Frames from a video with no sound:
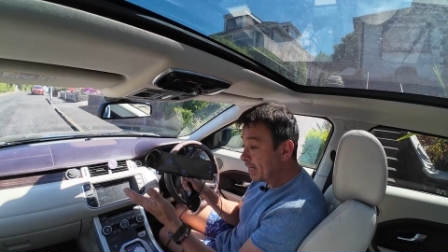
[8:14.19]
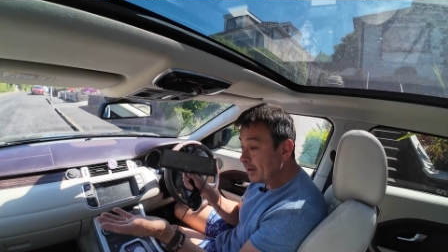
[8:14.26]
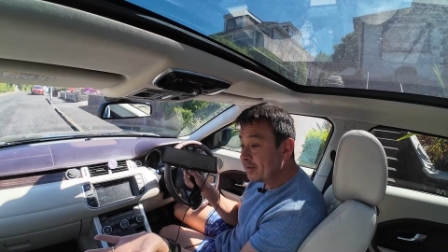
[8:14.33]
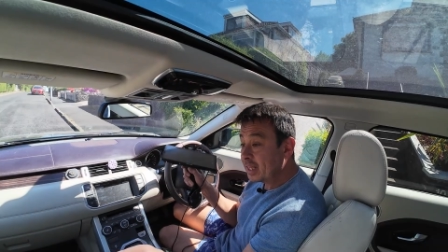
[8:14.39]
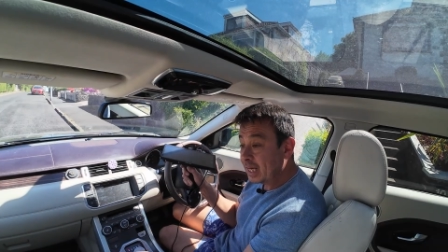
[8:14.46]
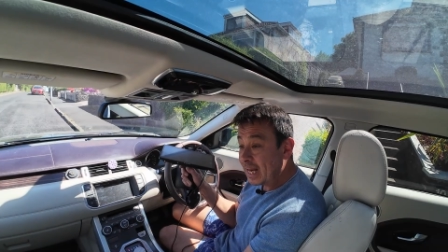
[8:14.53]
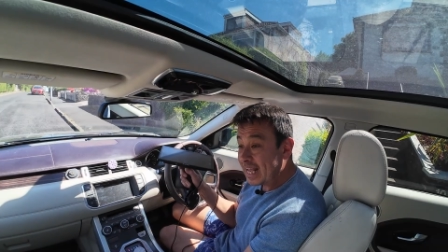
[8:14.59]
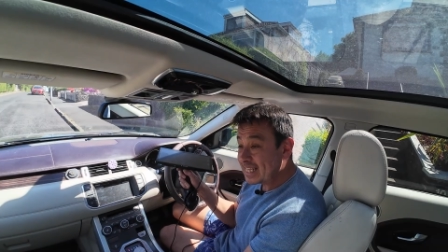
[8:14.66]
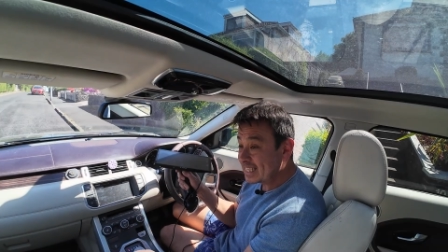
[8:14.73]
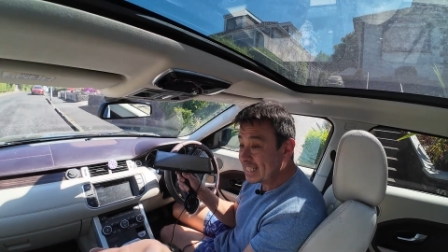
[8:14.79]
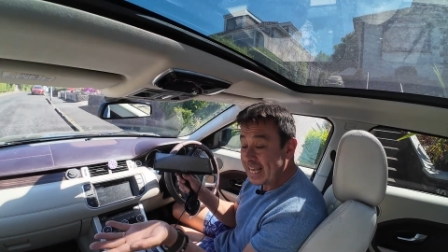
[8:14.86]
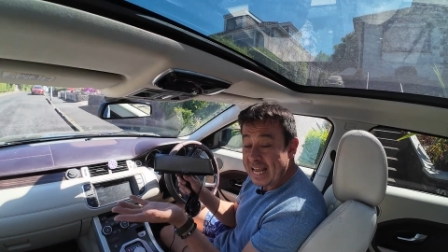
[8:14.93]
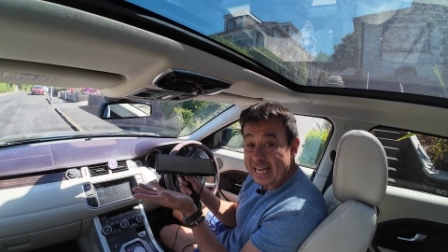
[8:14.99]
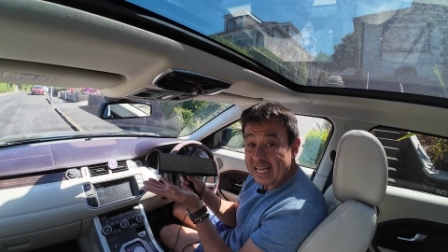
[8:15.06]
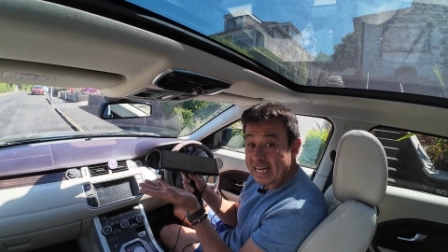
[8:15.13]
nevertheless,
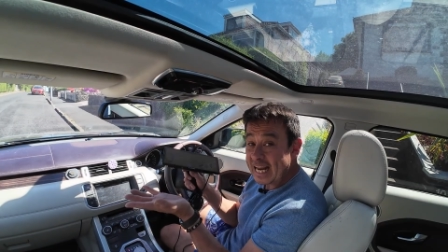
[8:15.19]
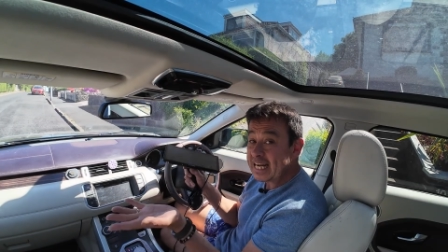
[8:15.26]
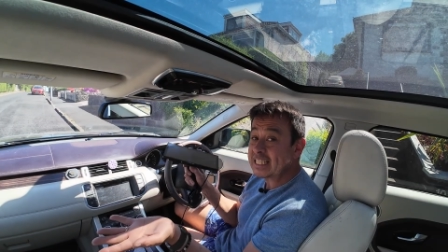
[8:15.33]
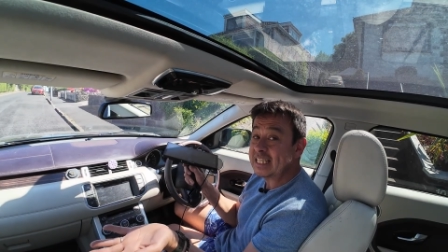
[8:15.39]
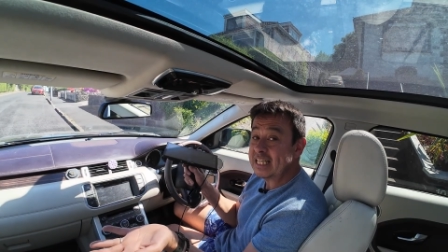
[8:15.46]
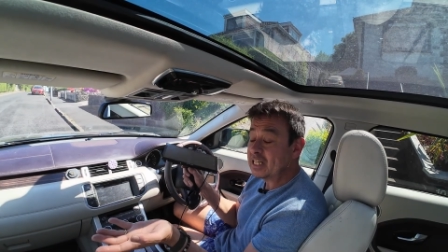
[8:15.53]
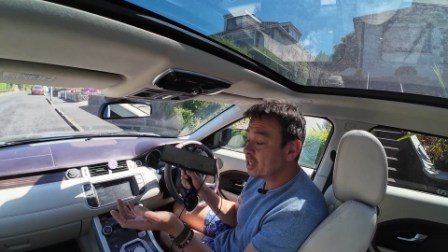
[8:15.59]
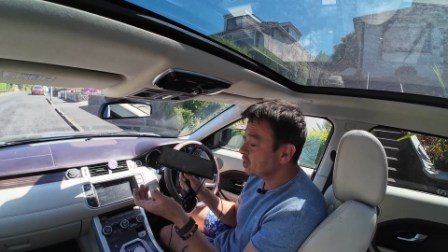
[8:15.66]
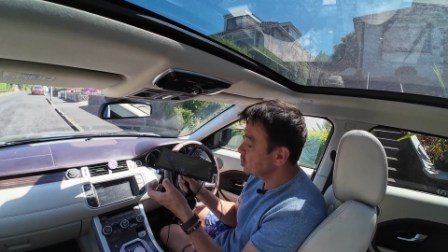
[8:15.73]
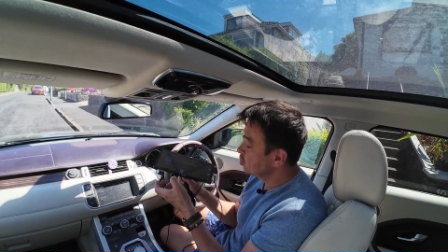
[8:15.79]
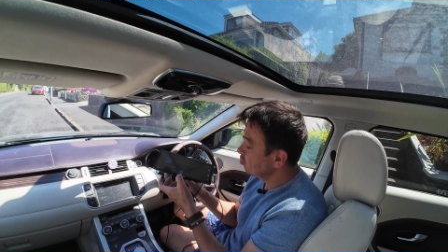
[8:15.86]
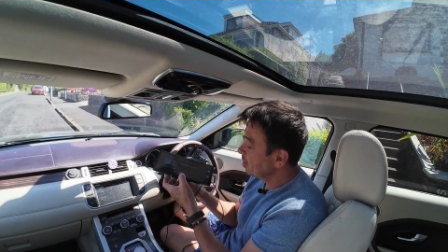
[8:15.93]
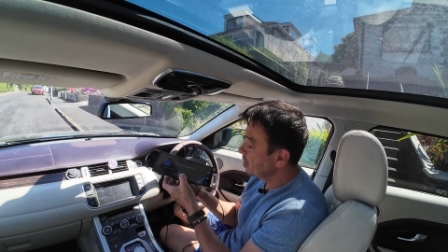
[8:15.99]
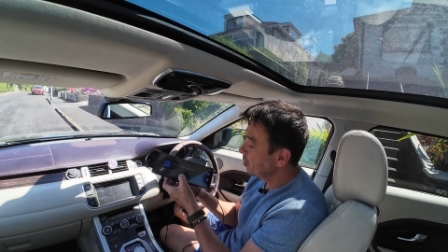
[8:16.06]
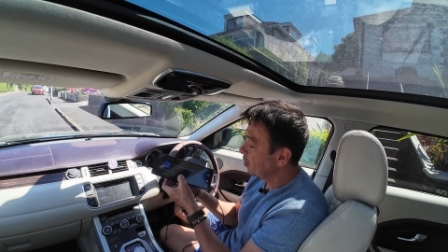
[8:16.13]
it connected
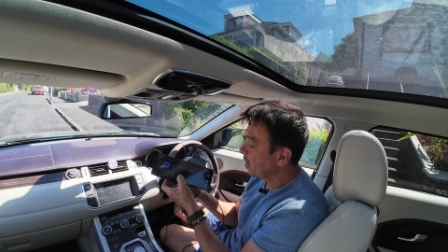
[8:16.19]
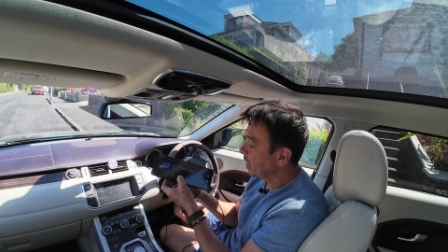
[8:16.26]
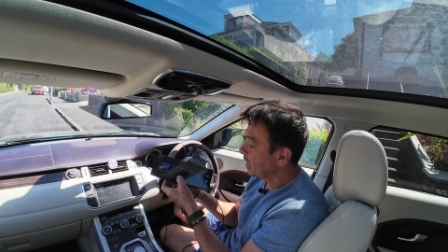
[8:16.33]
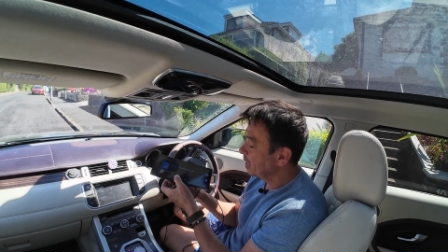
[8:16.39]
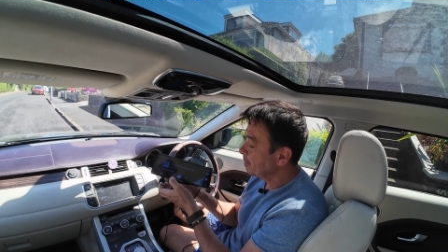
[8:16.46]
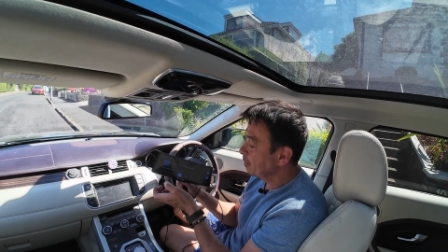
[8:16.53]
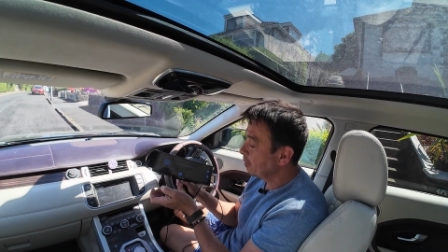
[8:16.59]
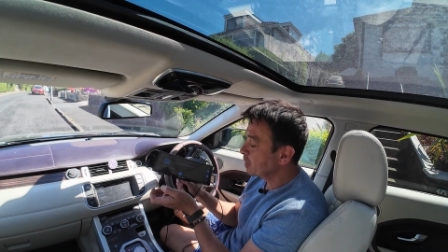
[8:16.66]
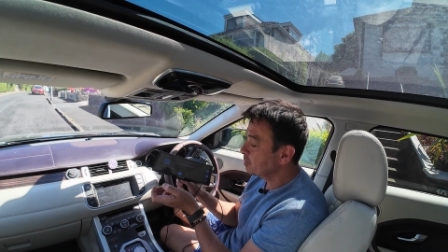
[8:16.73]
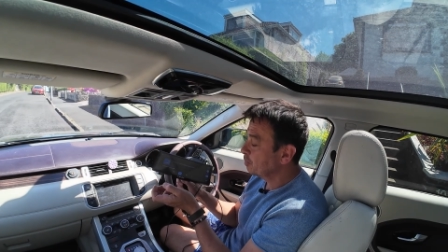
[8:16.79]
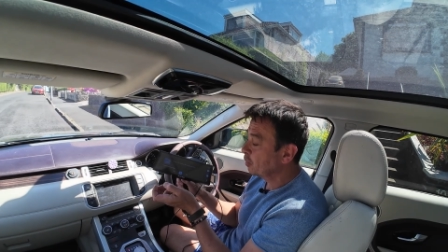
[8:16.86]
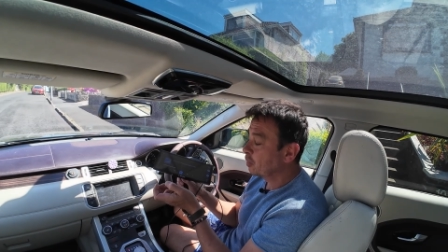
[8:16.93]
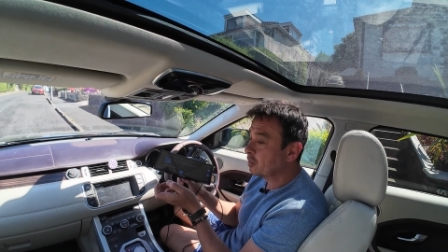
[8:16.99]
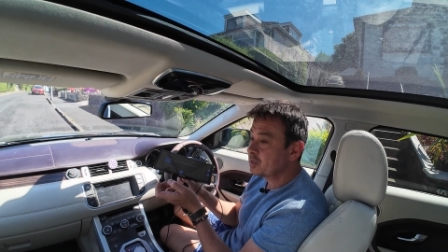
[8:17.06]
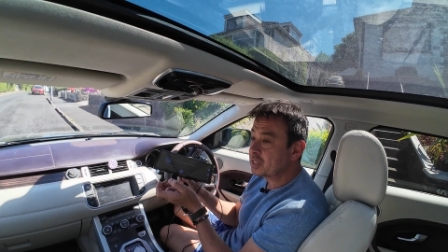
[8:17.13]
straight away. Let me press
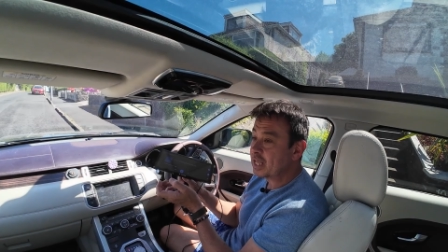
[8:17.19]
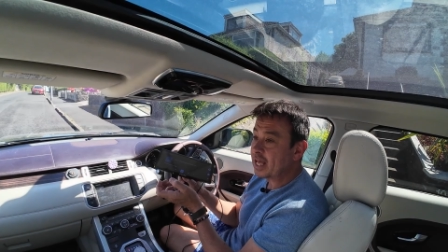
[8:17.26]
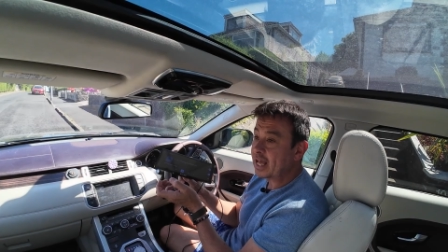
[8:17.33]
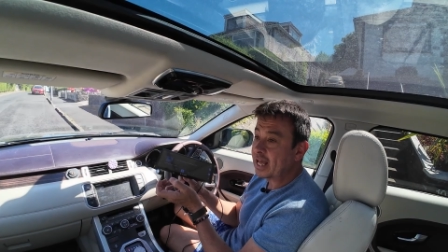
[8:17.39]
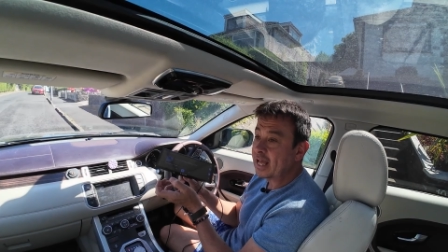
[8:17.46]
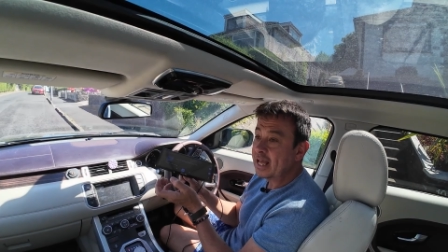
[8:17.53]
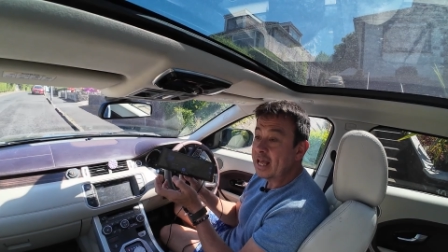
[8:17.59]
pause there.